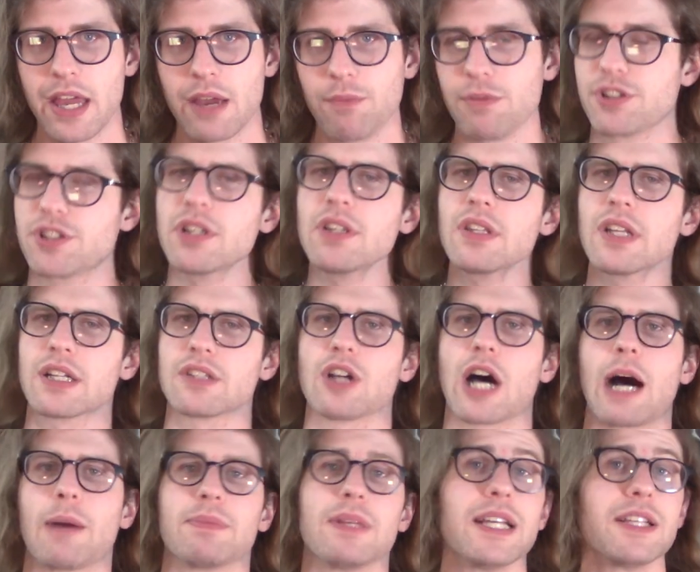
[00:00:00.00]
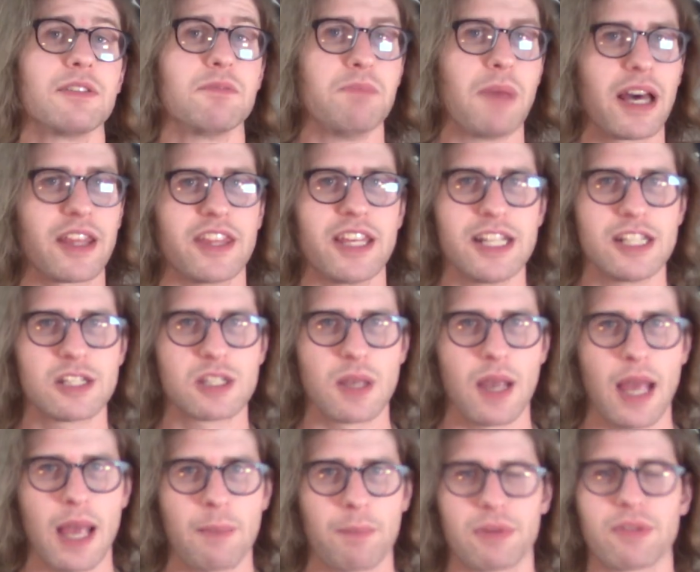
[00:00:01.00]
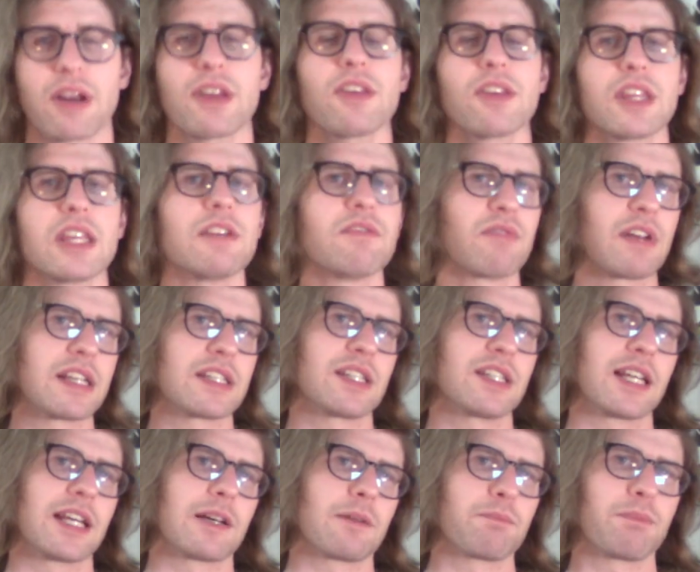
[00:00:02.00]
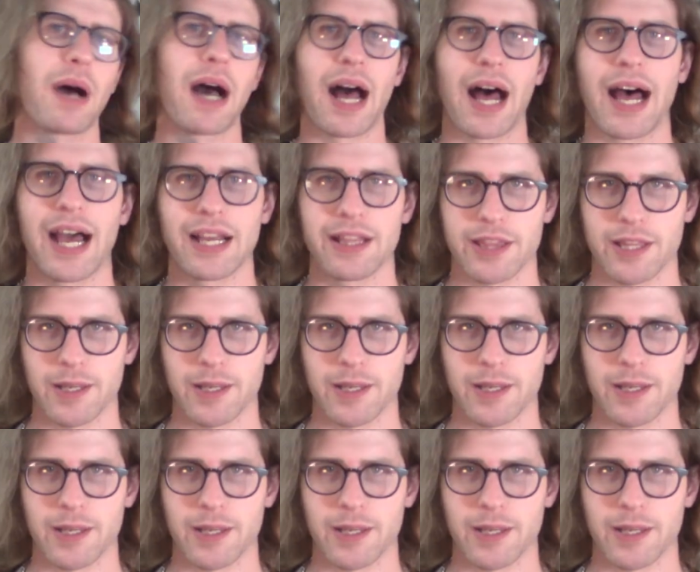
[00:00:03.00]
We shouldn't adopt his methods, but rather the reasoning behind